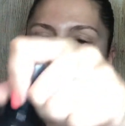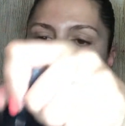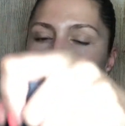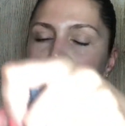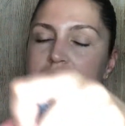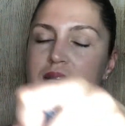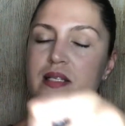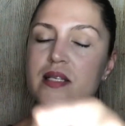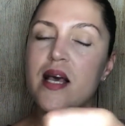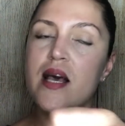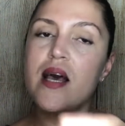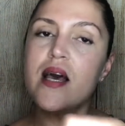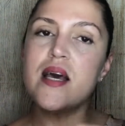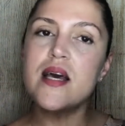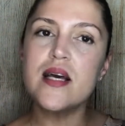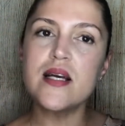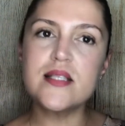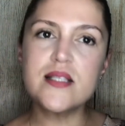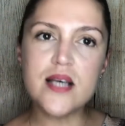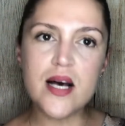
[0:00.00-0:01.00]
size.
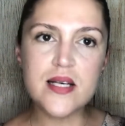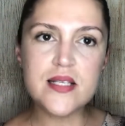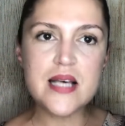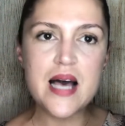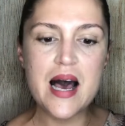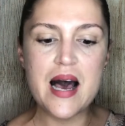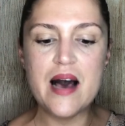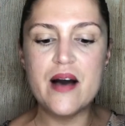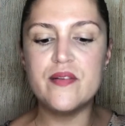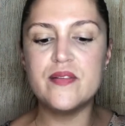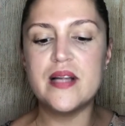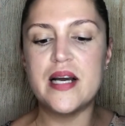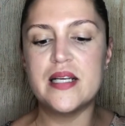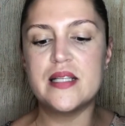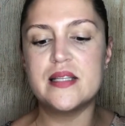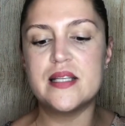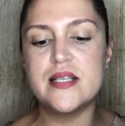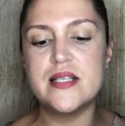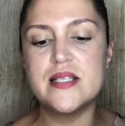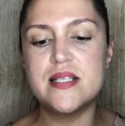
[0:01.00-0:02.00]
It does have
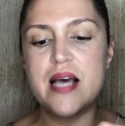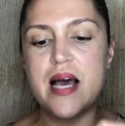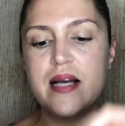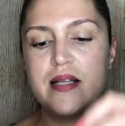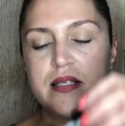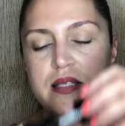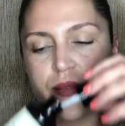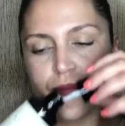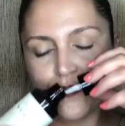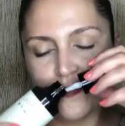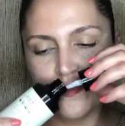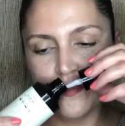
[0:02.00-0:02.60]
like the scent